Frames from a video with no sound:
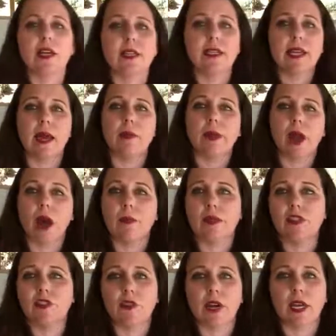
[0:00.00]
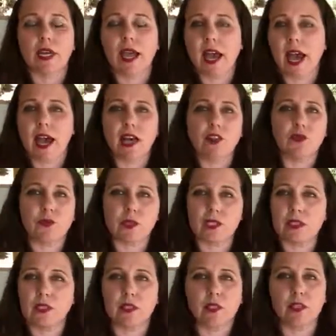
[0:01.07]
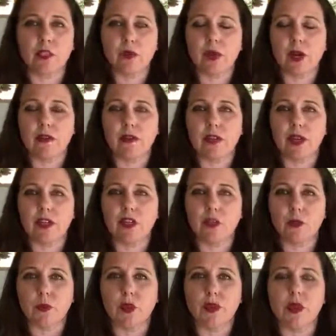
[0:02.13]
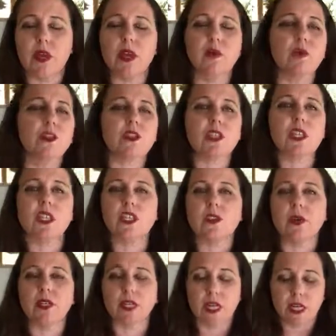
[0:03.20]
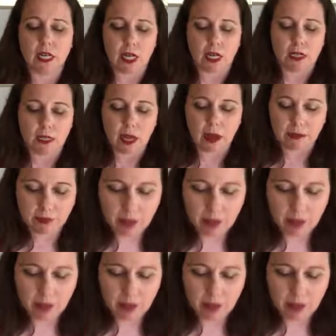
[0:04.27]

debit almonds, credit cash, Rayleigh's going to do whatever they do with it, and we're just going to do our day-to-day stuff.